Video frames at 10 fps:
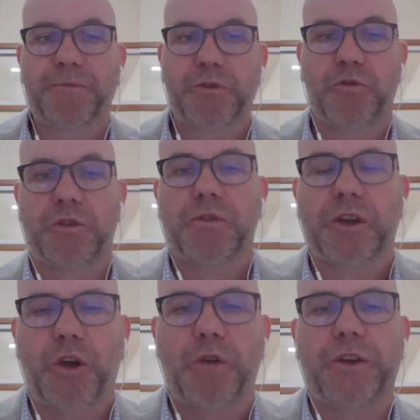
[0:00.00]
through
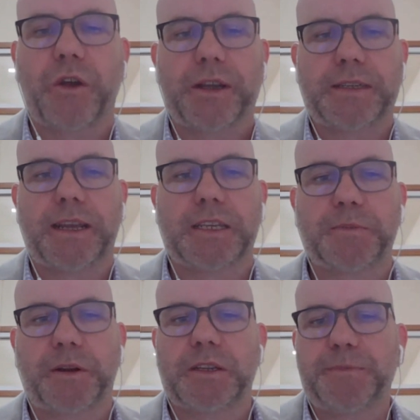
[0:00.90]
the COVID-19
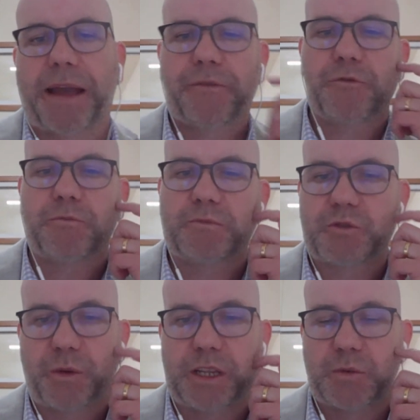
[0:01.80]
experience back from
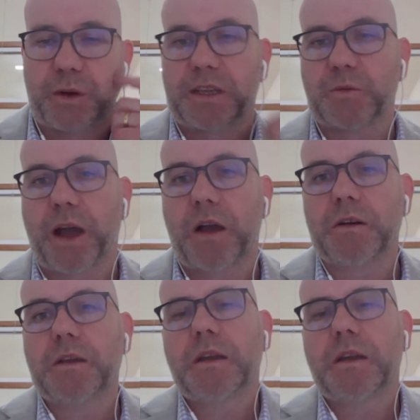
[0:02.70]
2020 as well.